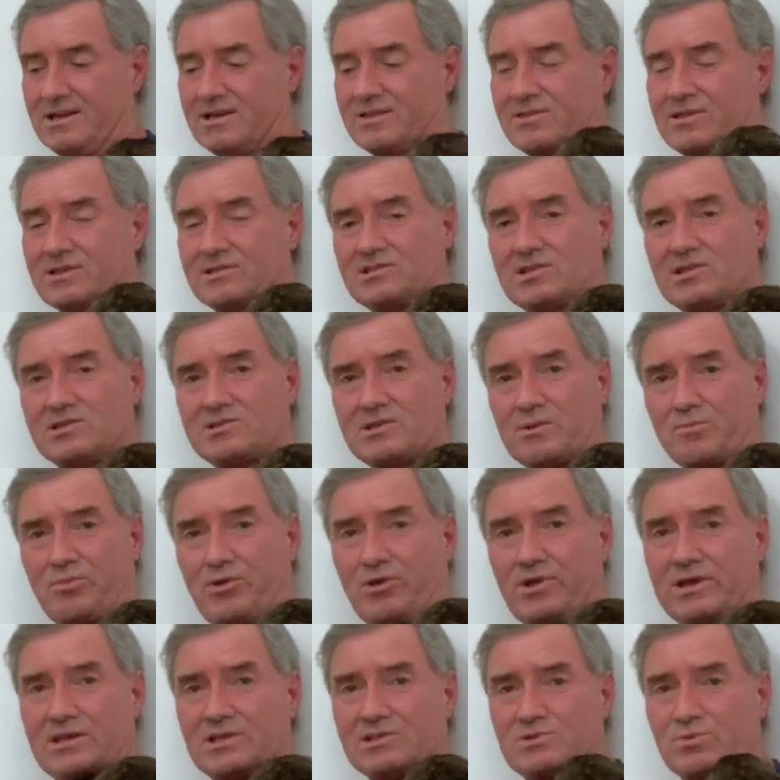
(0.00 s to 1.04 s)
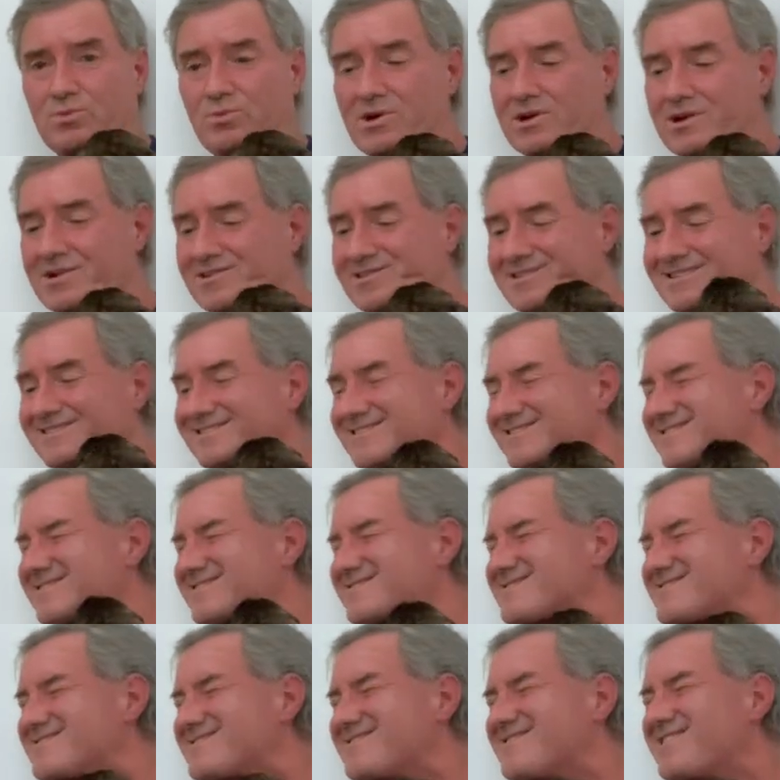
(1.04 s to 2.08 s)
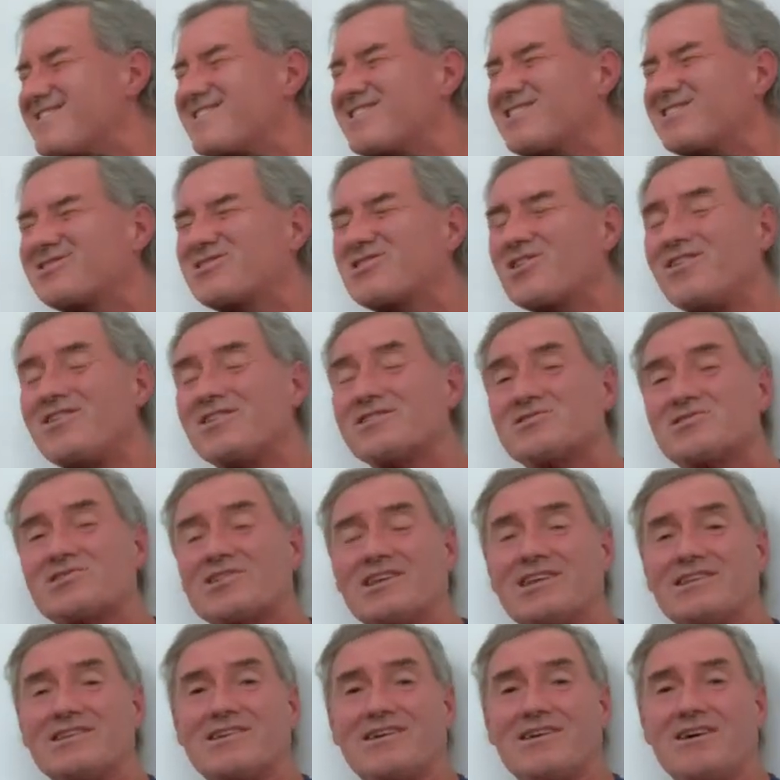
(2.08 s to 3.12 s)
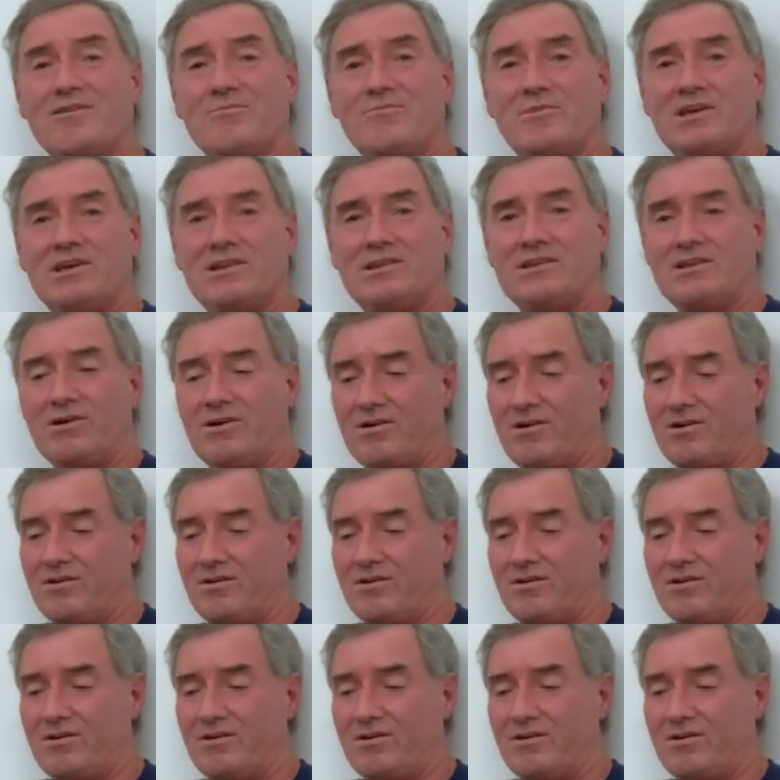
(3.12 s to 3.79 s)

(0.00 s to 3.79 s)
This is a place where dogs can come in